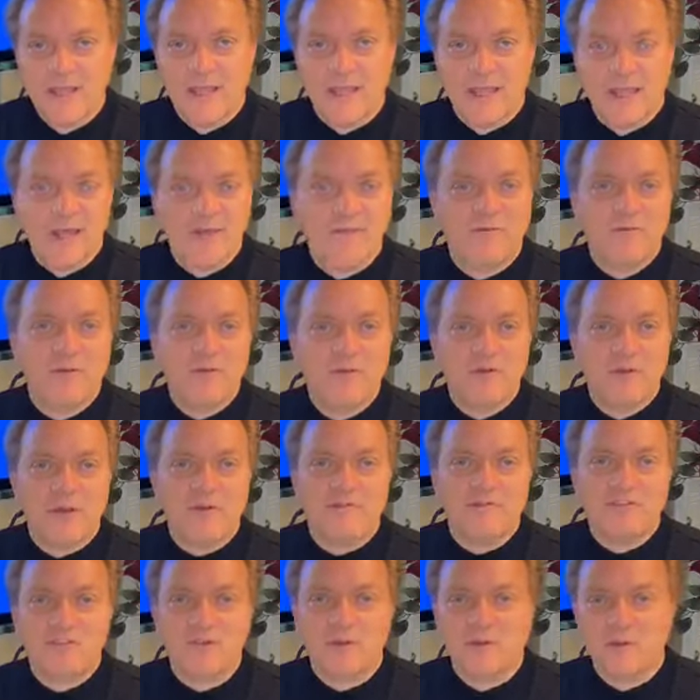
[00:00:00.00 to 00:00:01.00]
and if we do have
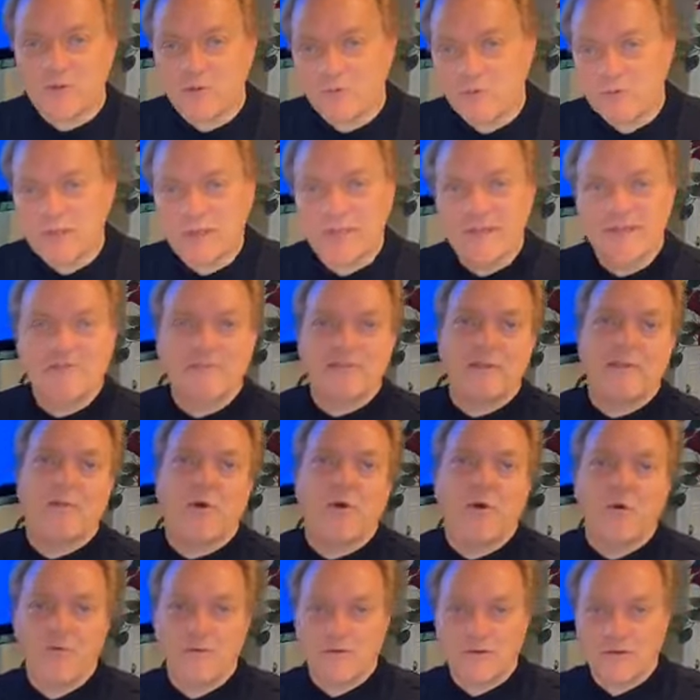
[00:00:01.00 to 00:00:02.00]
children, we give them
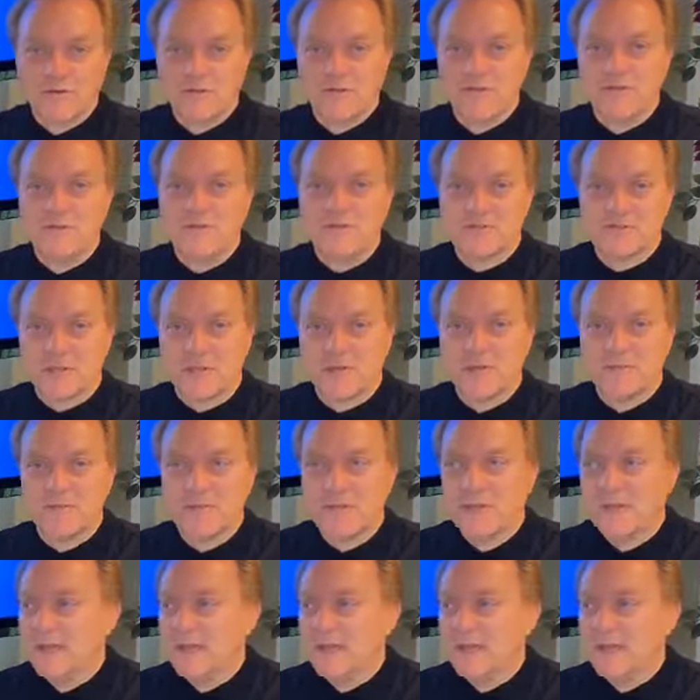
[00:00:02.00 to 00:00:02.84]
over to some